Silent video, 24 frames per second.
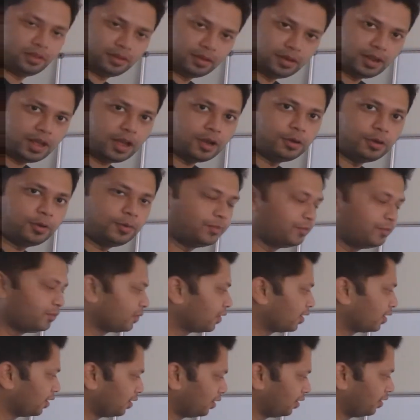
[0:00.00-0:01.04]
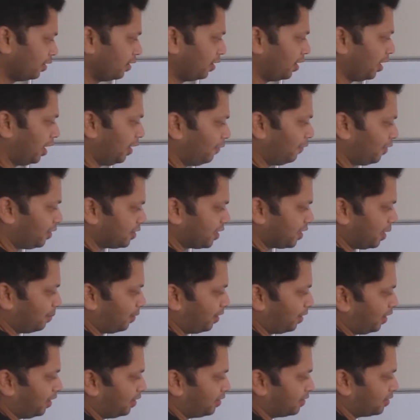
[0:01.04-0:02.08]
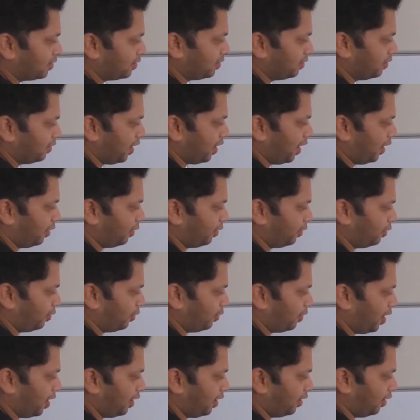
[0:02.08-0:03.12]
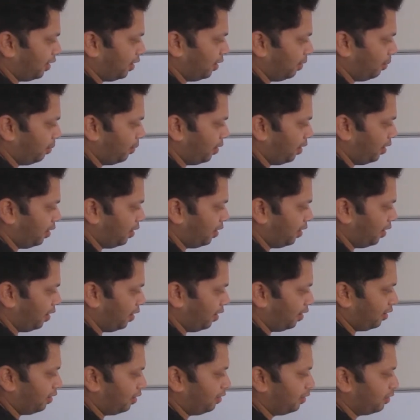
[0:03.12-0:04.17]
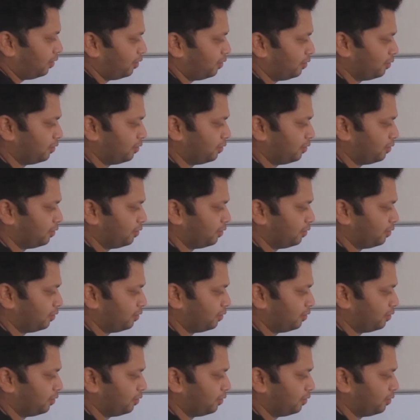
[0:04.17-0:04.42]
Now, even some kids like to write in mid-air,